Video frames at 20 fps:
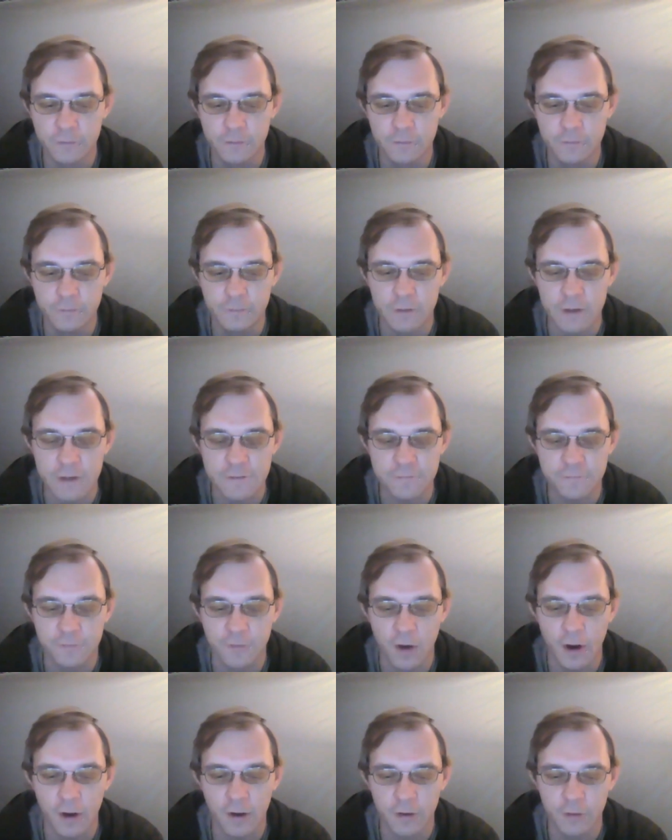
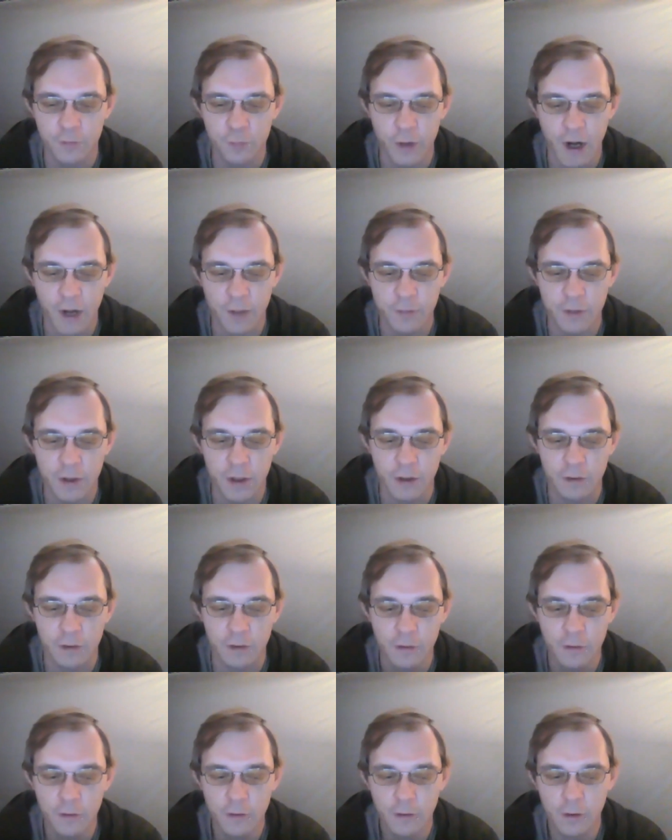defund, but I mean
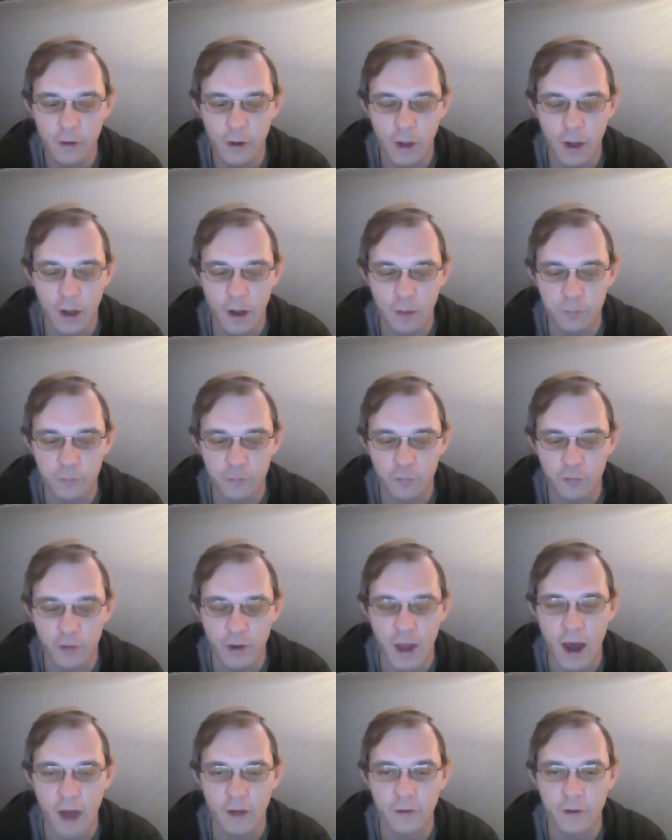
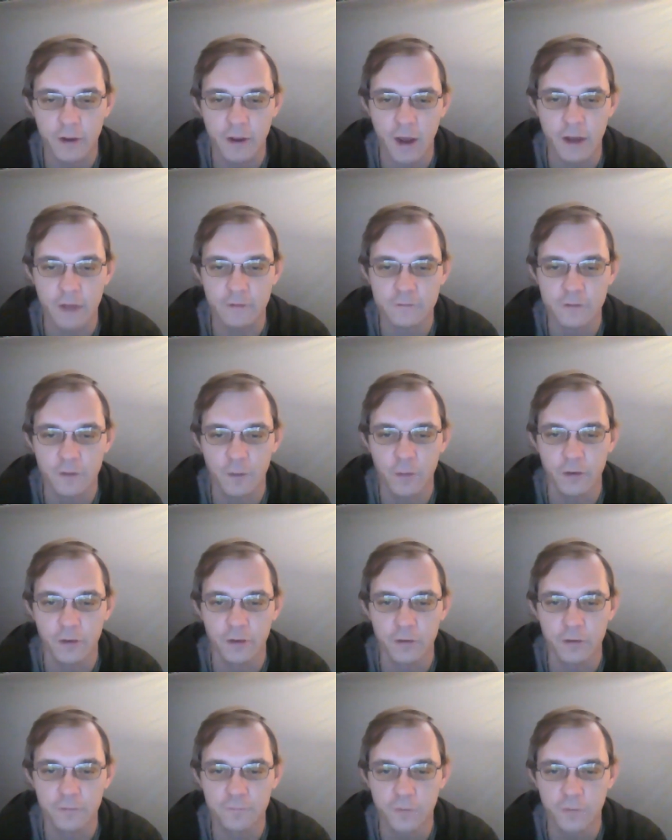reallocate some of
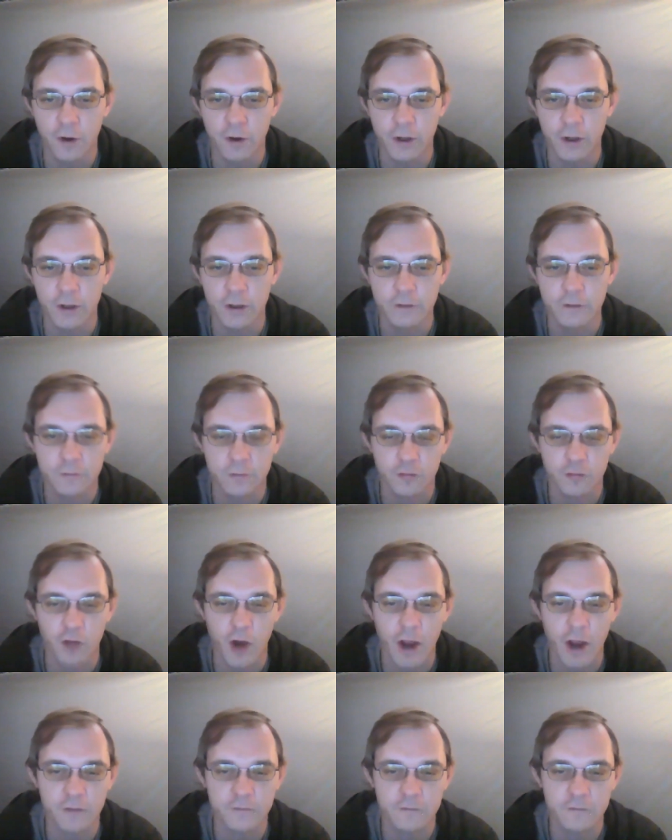their funding into
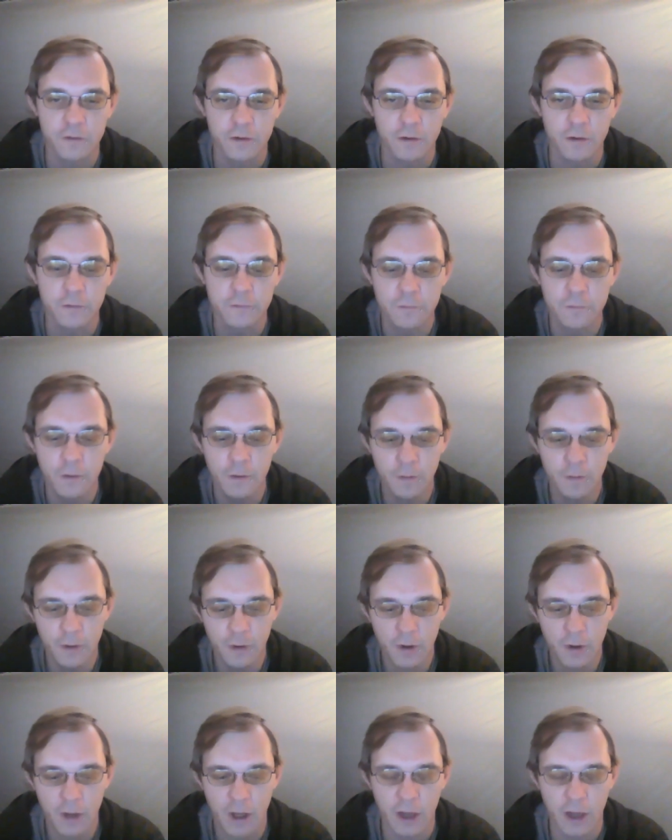rec centers
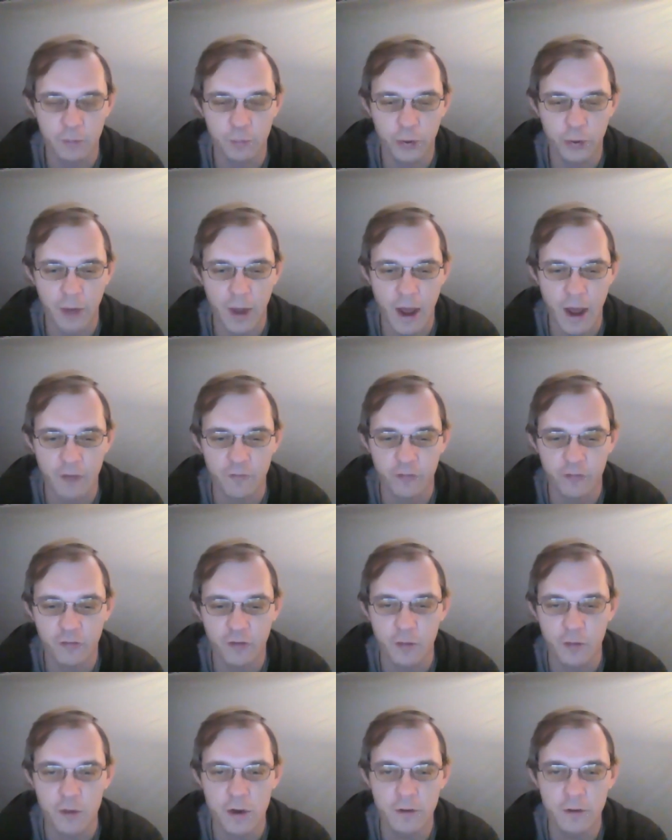and have
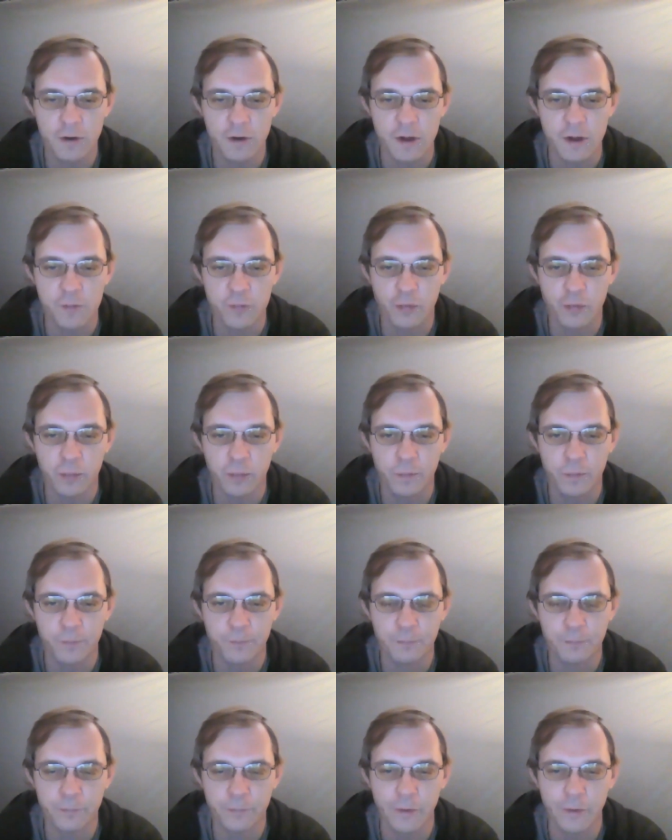community
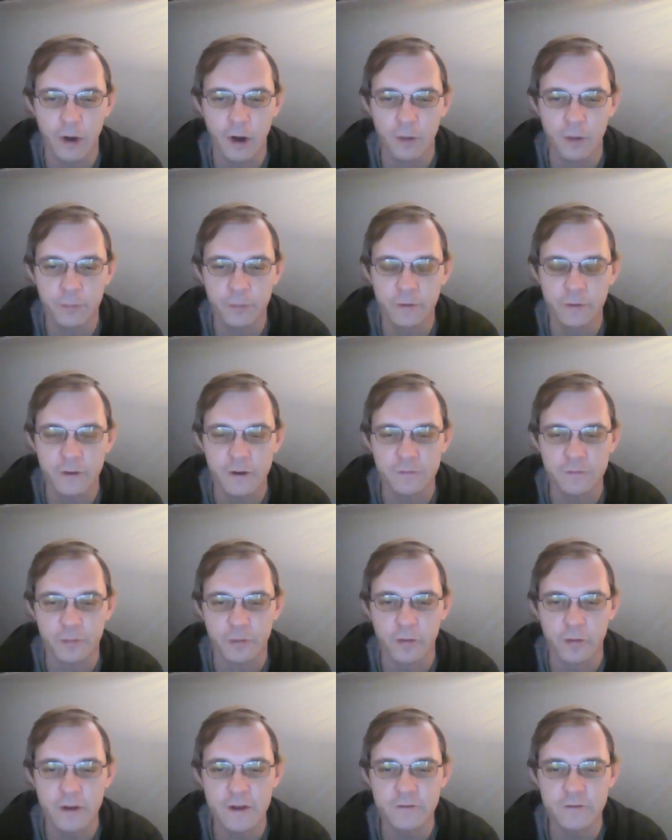police
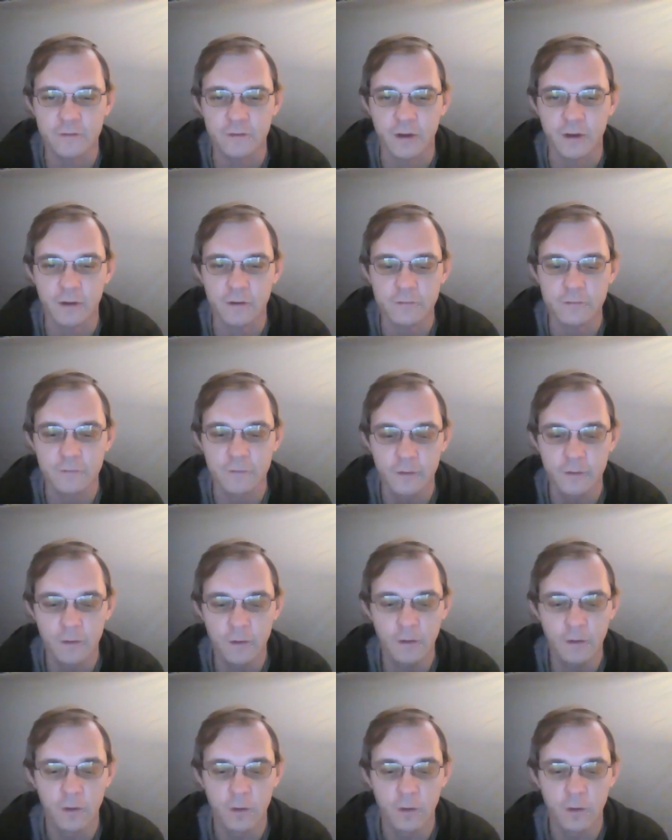precincts
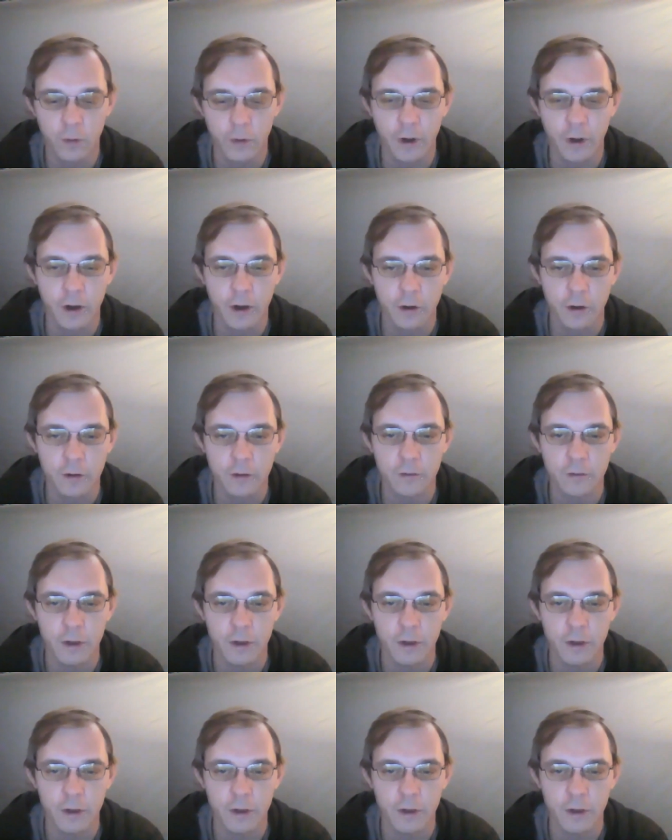where